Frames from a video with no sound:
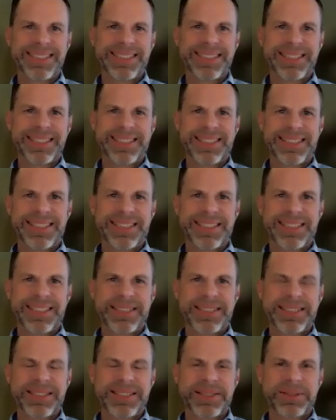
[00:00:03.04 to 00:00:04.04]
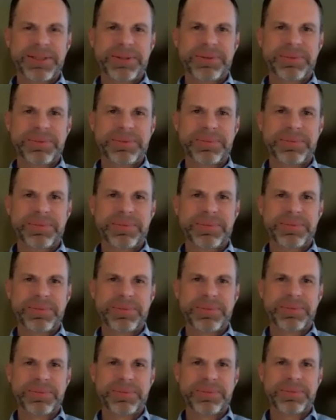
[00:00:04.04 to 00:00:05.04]

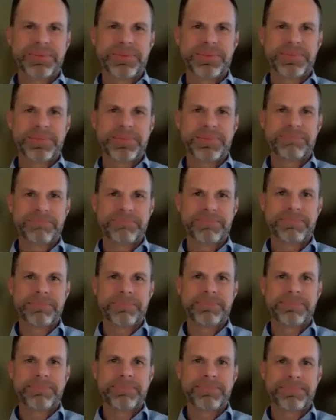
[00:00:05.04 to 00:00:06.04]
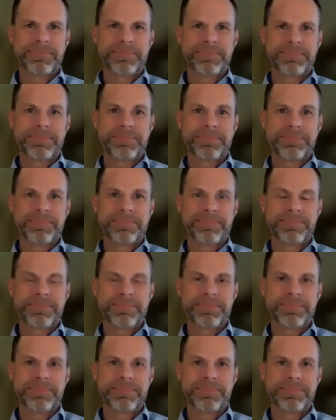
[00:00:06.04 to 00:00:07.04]

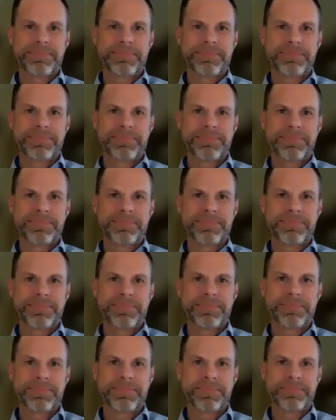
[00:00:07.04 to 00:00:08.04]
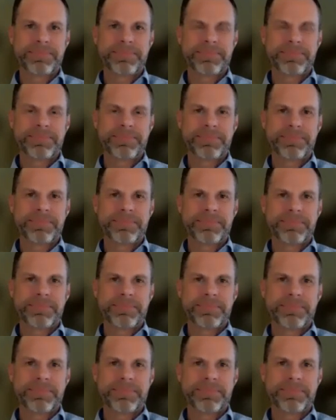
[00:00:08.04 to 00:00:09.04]

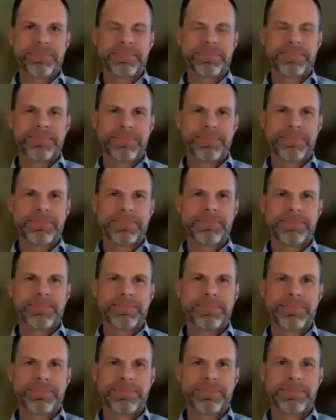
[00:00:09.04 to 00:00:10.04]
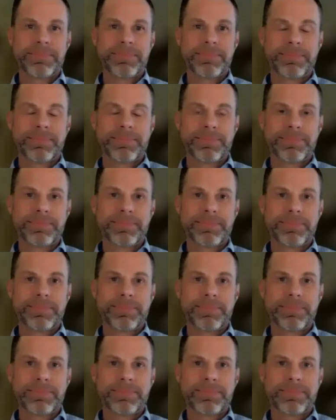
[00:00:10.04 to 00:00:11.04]
The person shown says nothing.